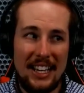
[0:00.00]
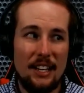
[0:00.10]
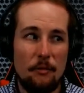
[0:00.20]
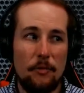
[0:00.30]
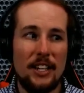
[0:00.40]
it
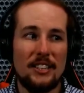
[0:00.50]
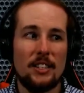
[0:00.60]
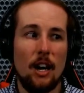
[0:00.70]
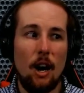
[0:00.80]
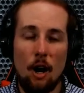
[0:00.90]
fits
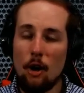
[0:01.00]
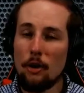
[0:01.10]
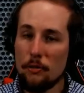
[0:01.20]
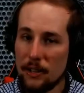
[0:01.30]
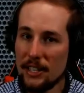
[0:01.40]
all
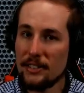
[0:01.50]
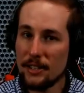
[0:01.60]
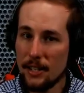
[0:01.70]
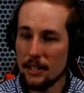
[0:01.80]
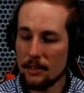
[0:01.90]
of these
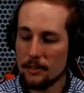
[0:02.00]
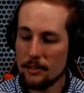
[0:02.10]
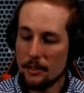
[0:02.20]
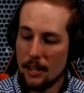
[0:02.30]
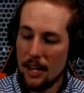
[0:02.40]
things.
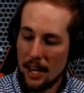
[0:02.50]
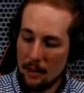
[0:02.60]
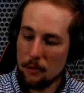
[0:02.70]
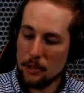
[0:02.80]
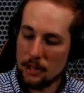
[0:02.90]

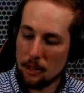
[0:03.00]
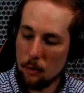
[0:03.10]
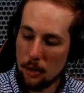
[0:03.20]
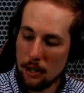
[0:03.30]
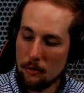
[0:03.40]
Every single
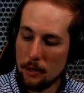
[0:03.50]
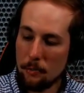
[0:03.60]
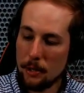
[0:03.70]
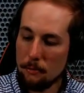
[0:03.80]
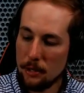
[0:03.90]
one of them
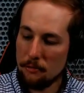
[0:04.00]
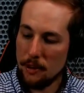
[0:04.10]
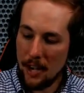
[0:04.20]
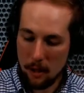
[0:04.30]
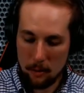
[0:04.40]
can be
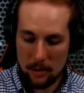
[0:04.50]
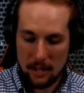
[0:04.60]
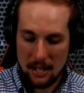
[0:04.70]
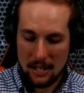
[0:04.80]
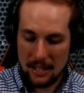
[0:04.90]
found
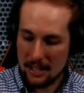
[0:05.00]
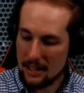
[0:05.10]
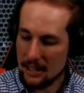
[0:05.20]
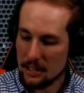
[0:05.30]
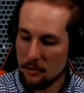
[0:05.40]
in
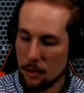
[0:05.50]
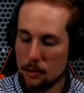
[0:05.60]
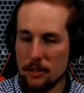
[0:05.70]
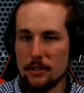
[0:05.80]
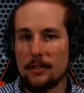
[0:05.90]
these
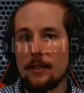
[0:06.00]
verses.